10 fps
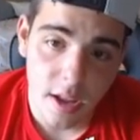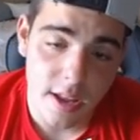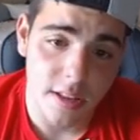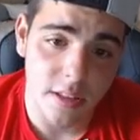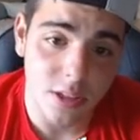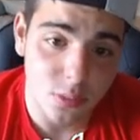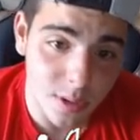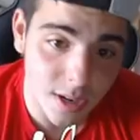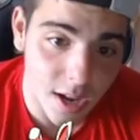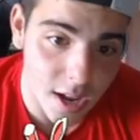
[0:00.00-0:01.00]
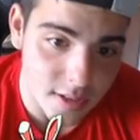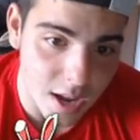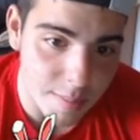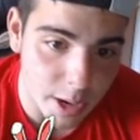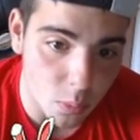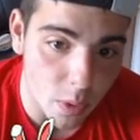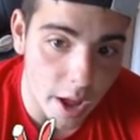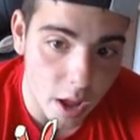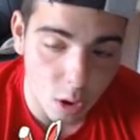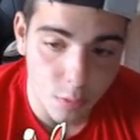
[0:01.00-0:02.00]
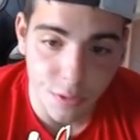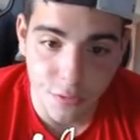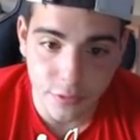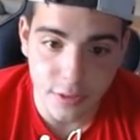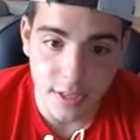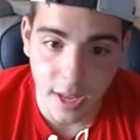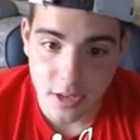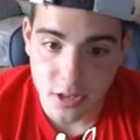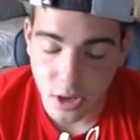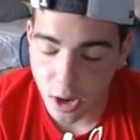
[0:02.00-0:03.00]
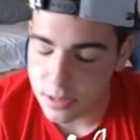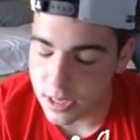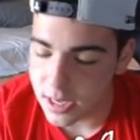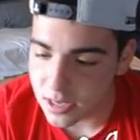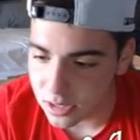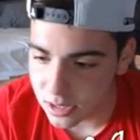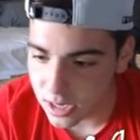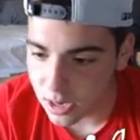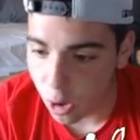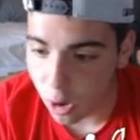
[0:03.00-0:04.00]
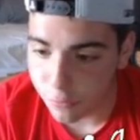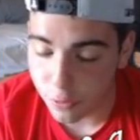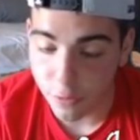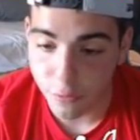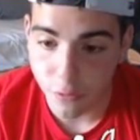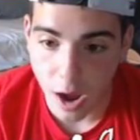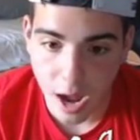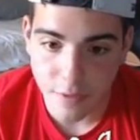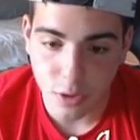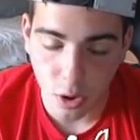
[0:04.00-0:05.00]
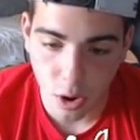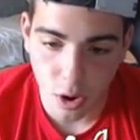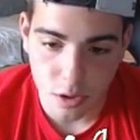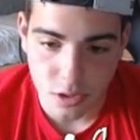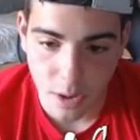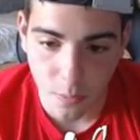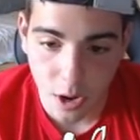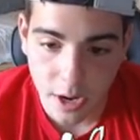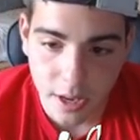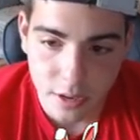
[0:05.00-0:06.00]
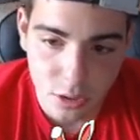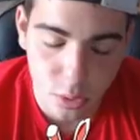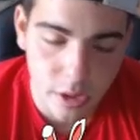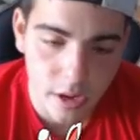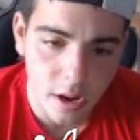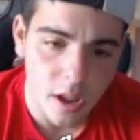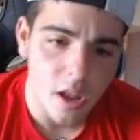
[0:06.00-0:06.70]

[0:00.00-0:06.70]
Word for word: And in this one, guys, I made well over 50k stubs easily off five cards, and we're gonna get into it.